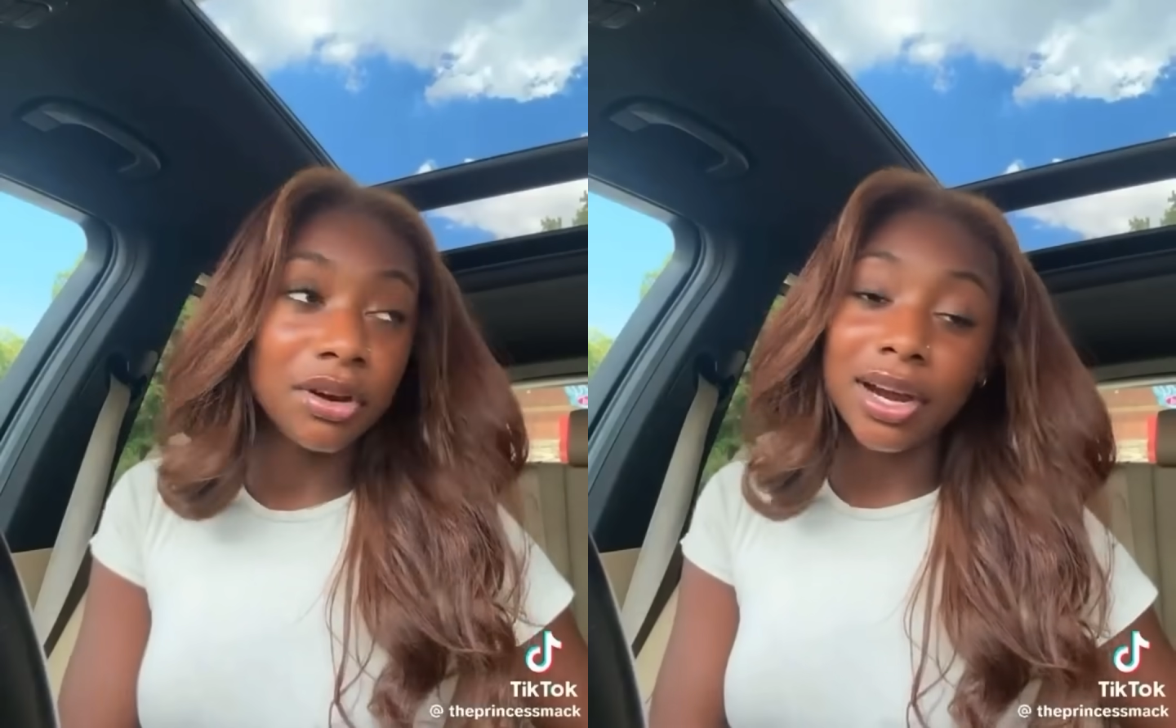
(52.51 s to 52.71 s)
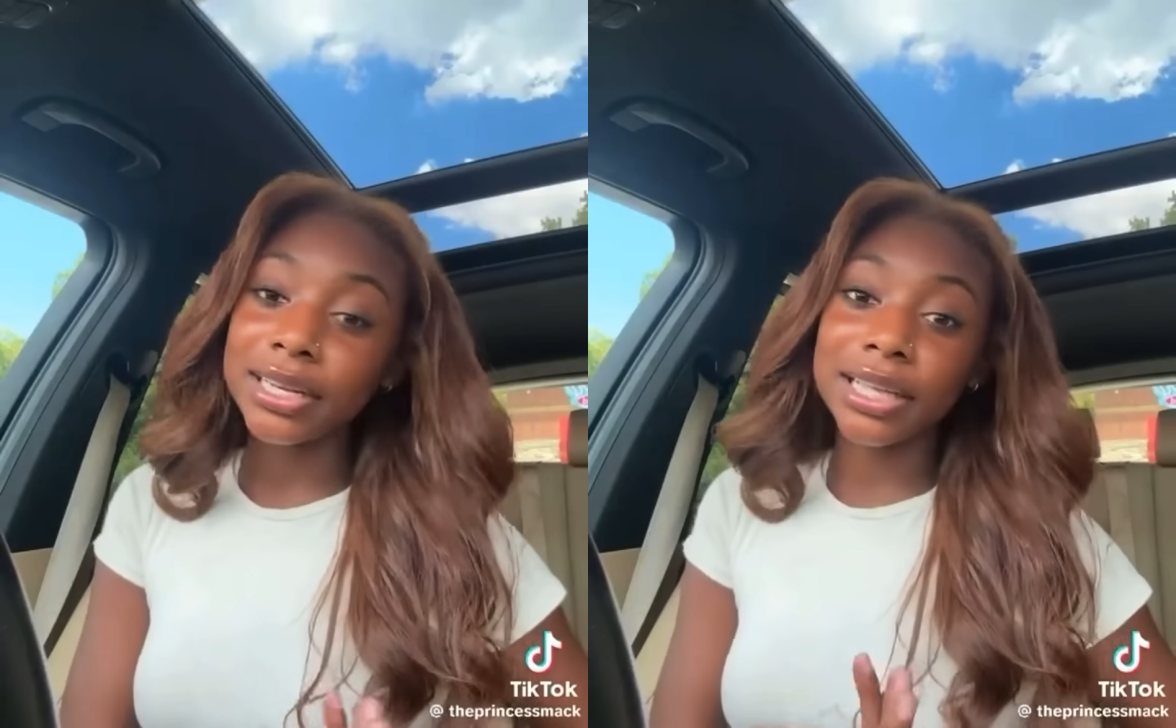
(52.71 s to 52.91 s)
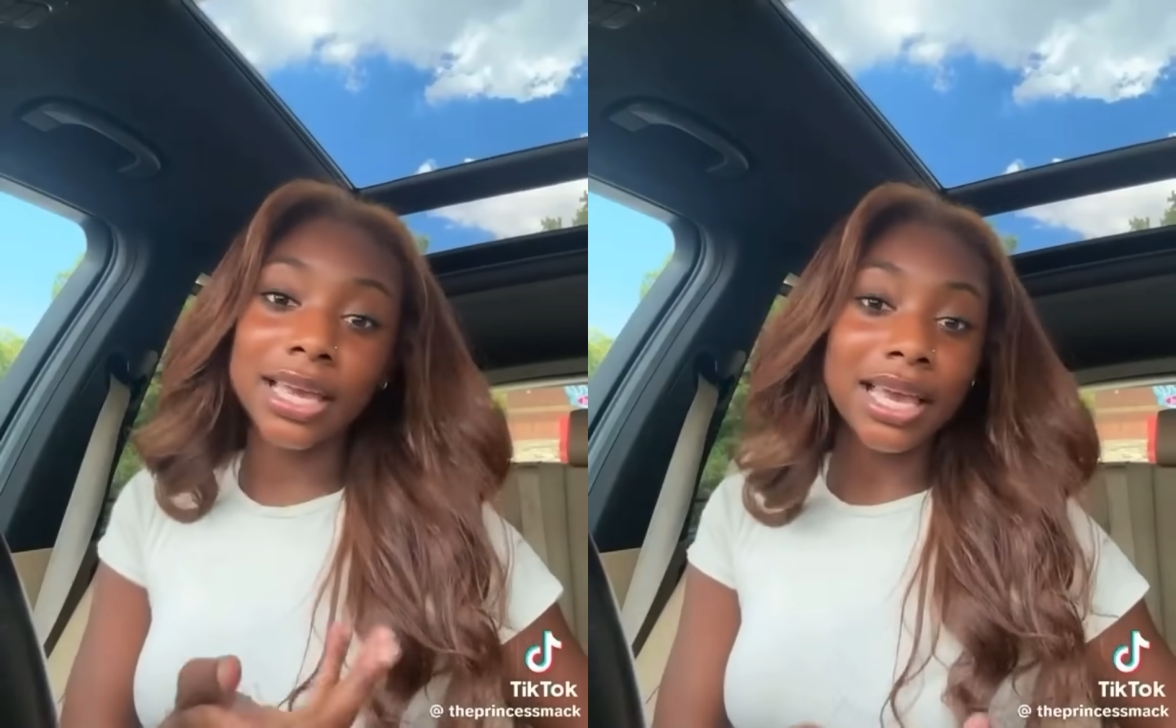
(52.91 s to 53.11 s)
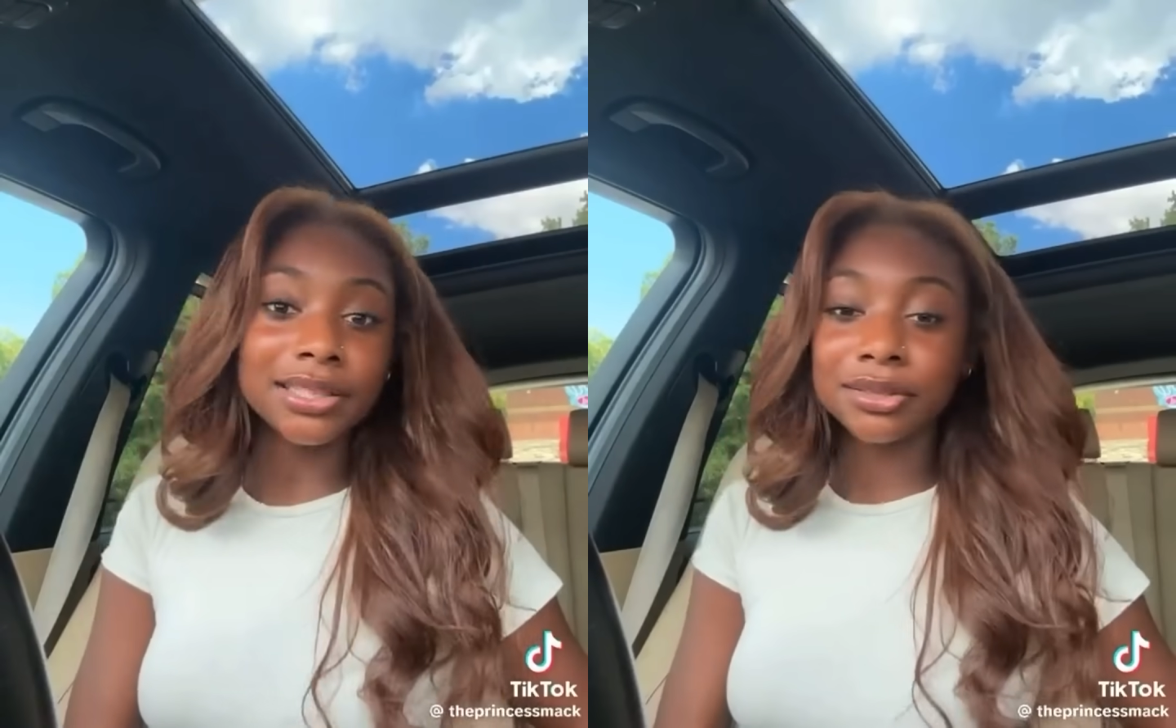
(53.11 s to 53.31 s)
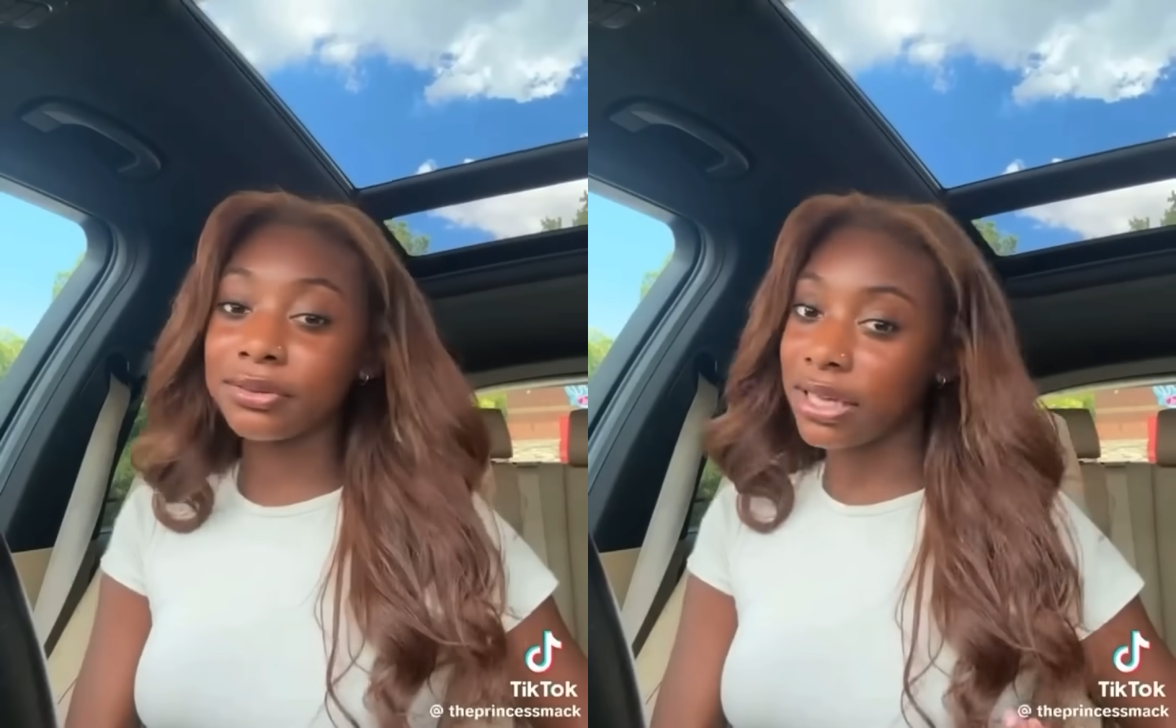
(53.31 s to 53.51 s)
already
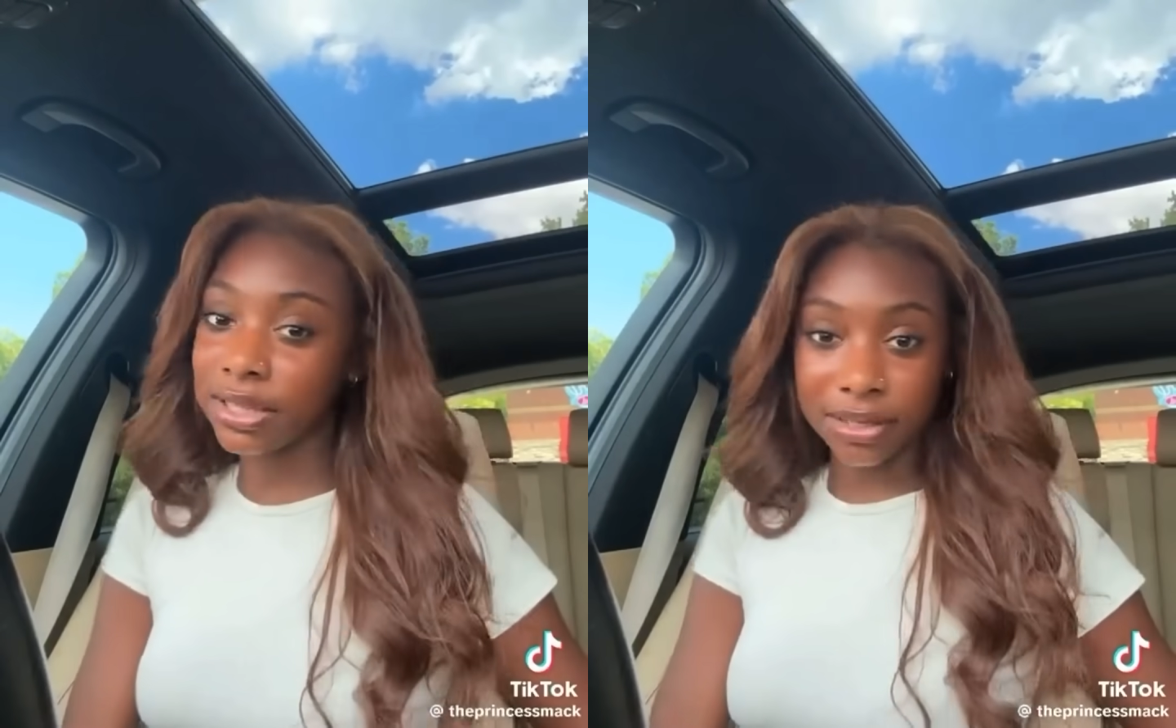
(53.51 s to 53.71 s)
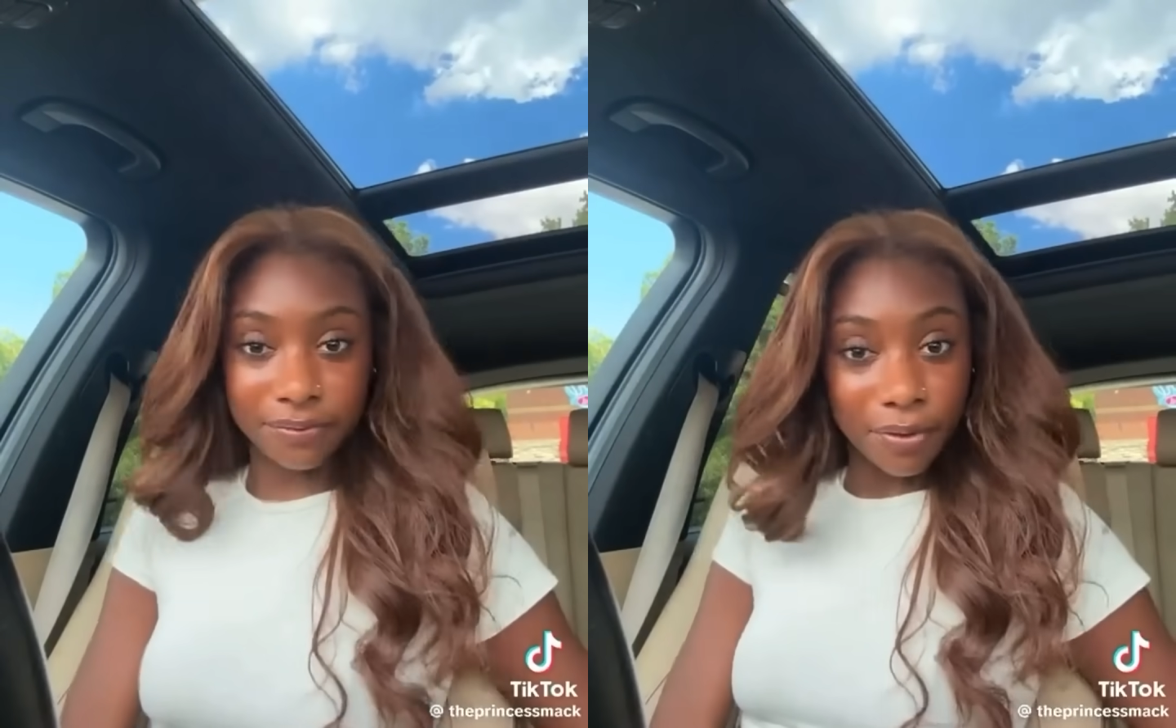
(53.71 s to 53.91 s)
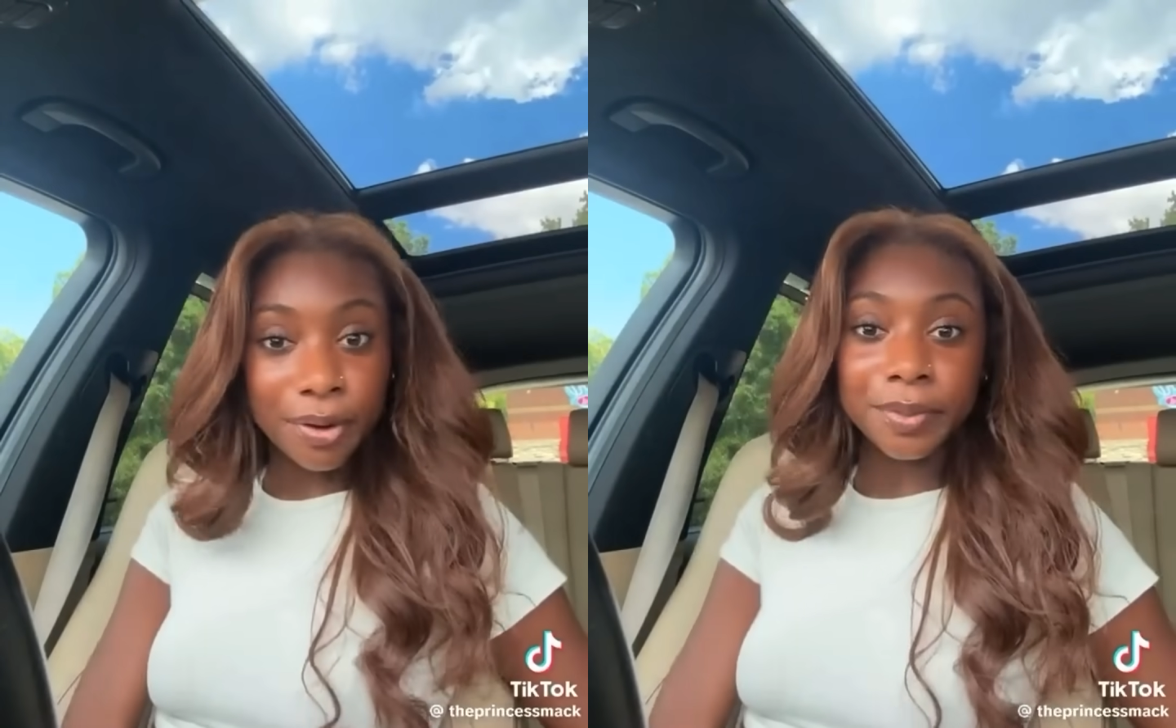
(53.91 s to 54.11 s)
can't do nothing for